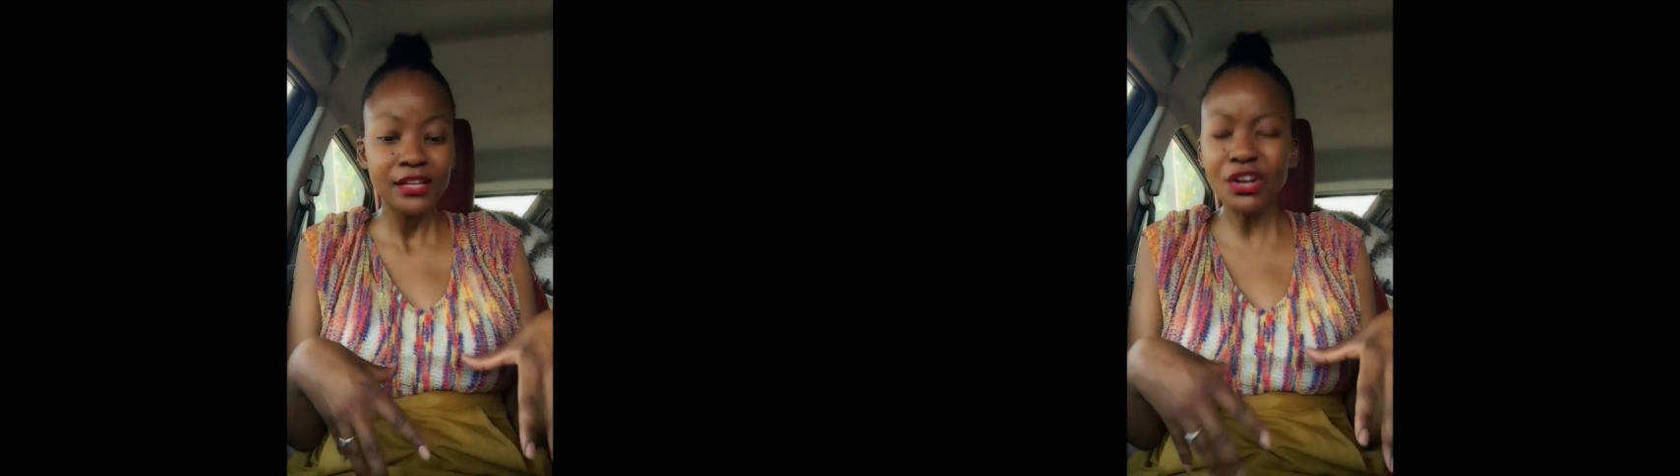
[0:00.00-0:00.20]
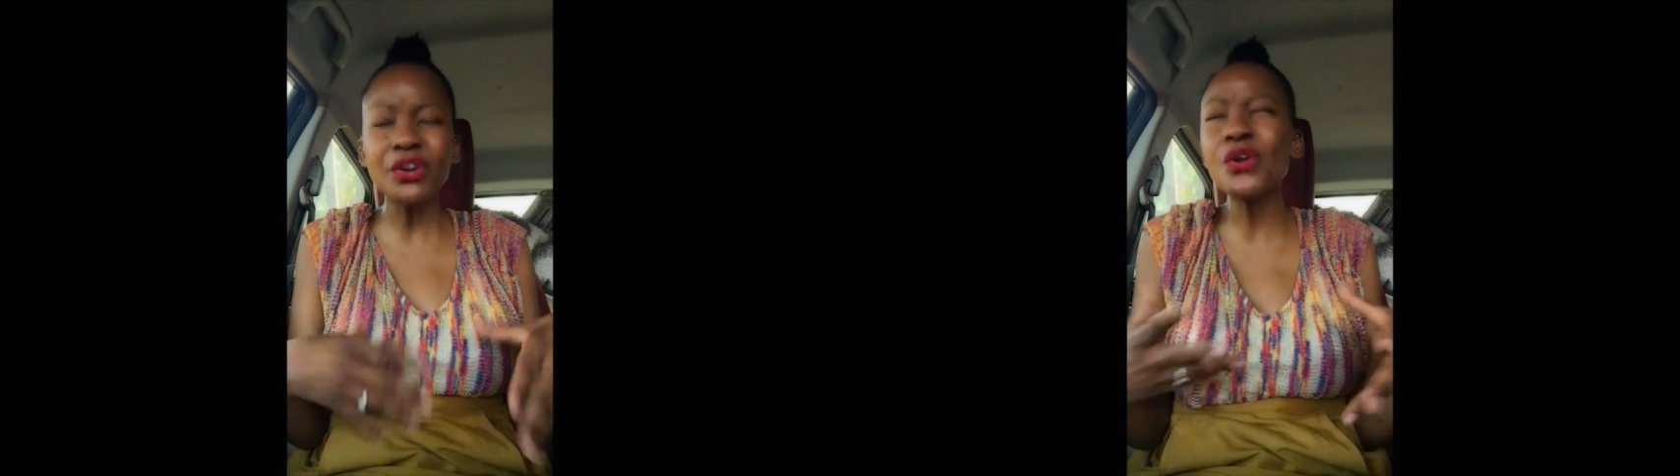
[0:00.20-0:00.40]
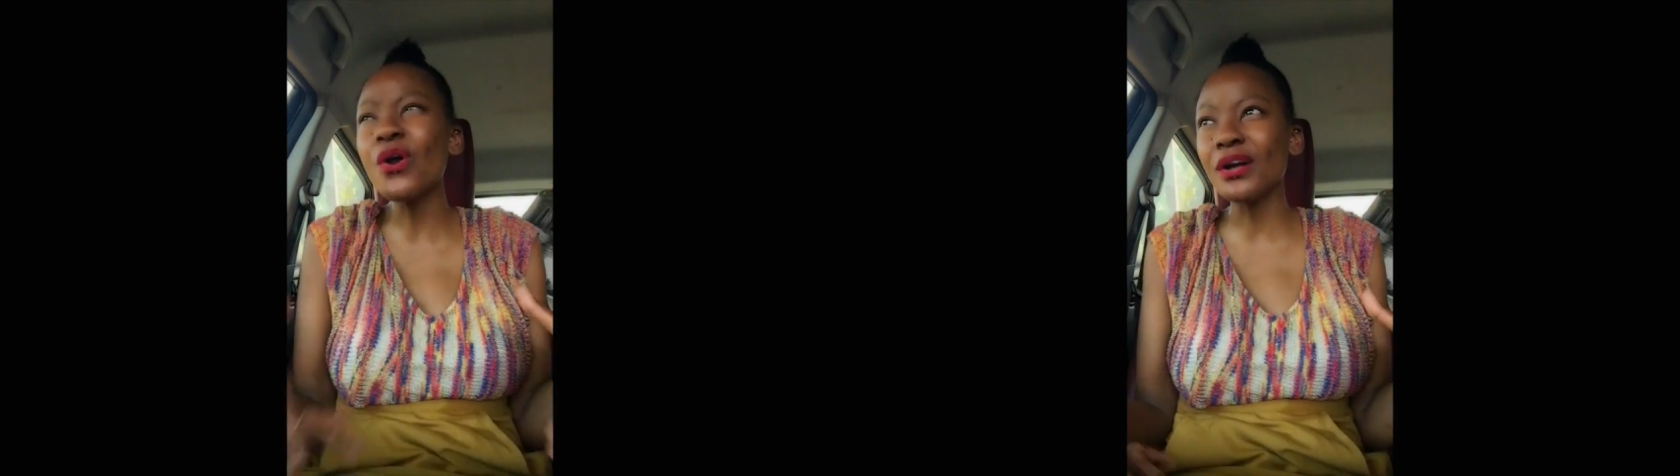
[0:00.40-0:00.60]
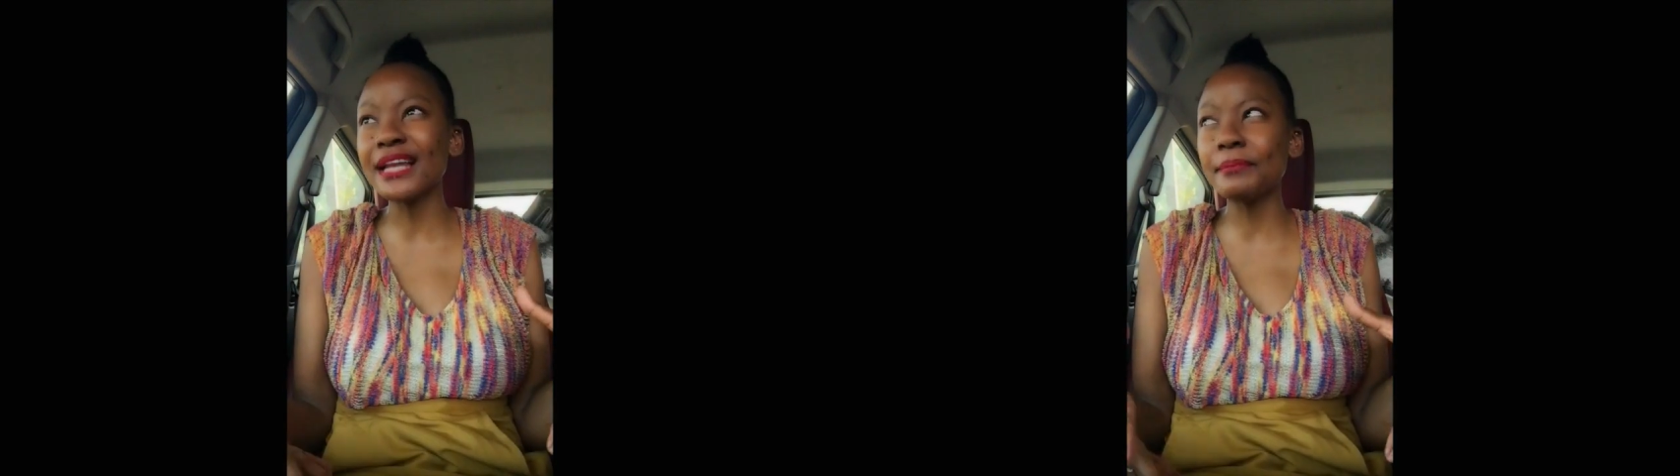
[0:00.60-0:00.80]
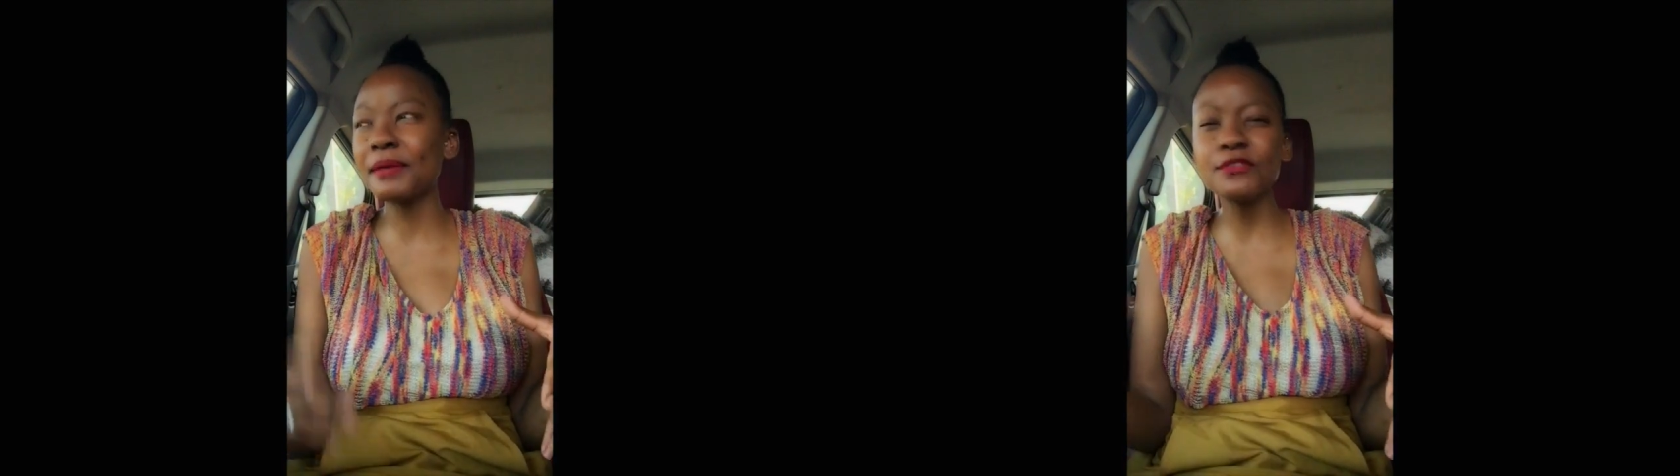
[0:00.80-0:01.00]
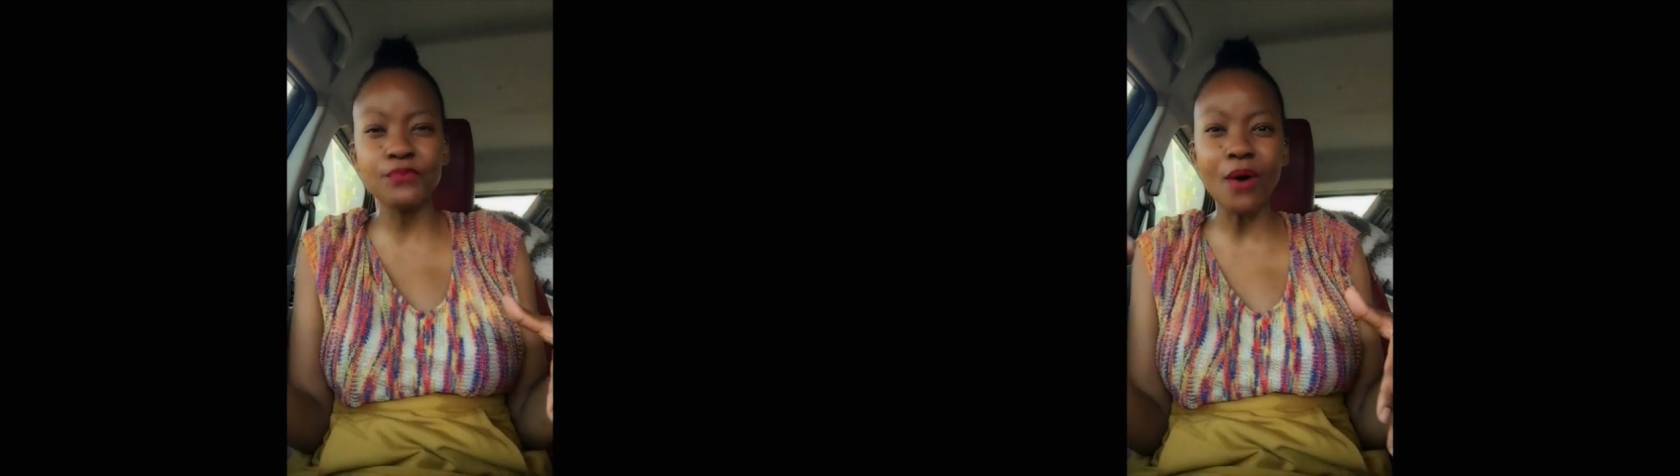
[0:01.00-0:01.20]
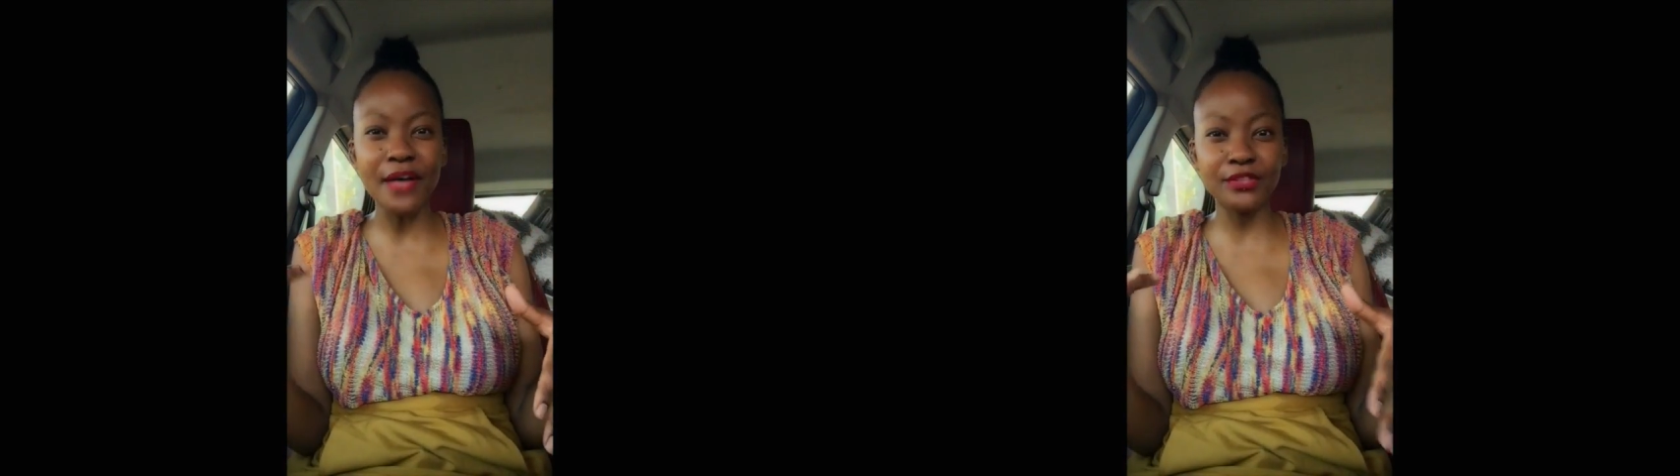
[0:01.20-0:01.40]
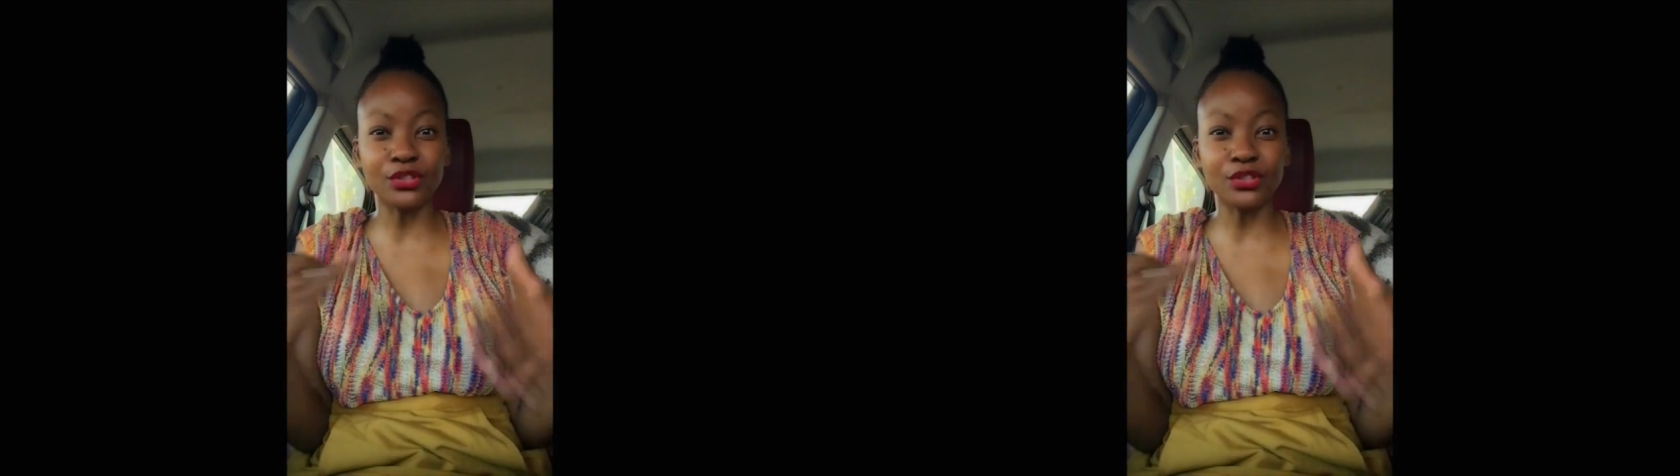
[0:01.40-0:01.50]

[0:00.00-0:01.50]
Not a lot, like maybe four other